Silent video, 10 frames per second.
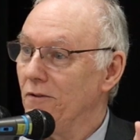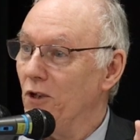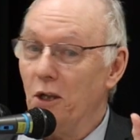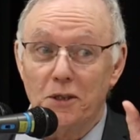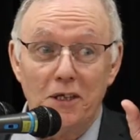
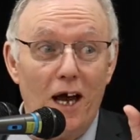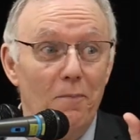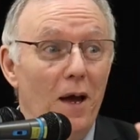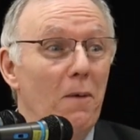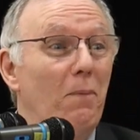Not
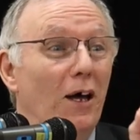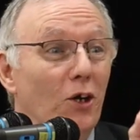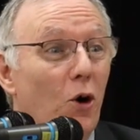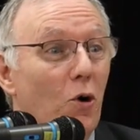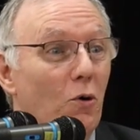some, but
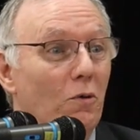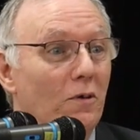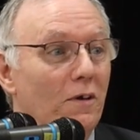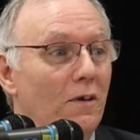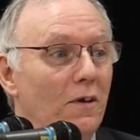
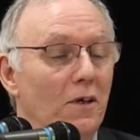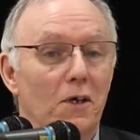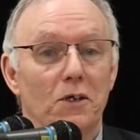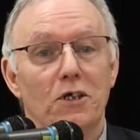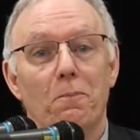all.
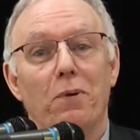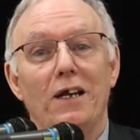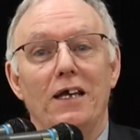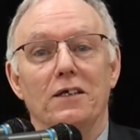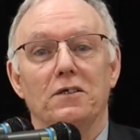So
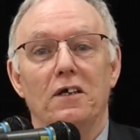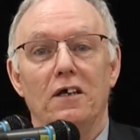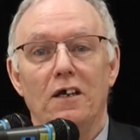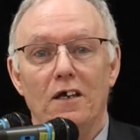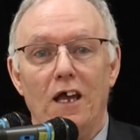please,
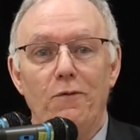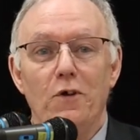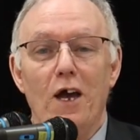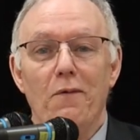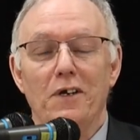if
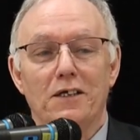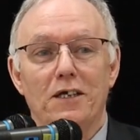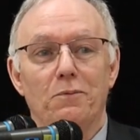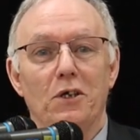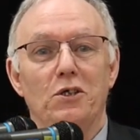you haven't
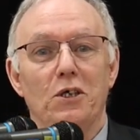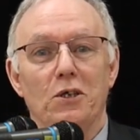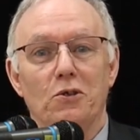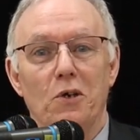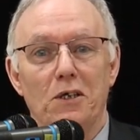accepted
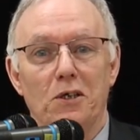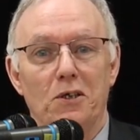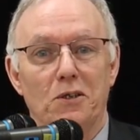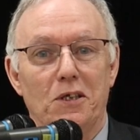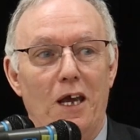Jesus Christ as
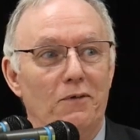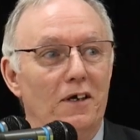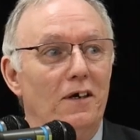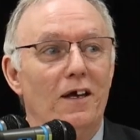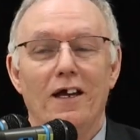your
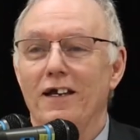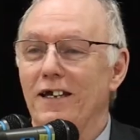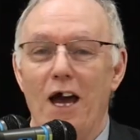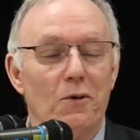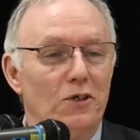Savior,
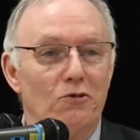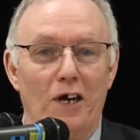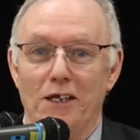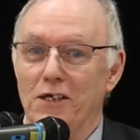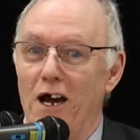now is a
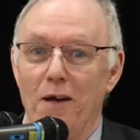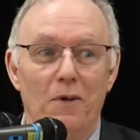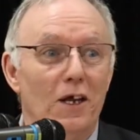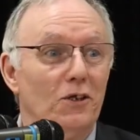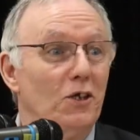great time
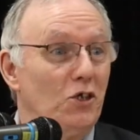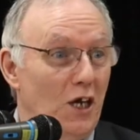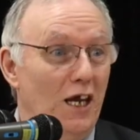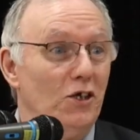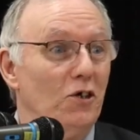to
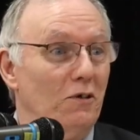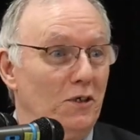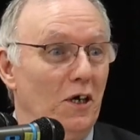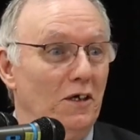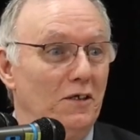change your
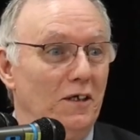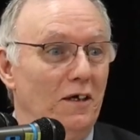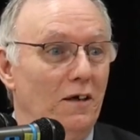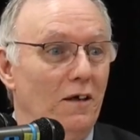eternity.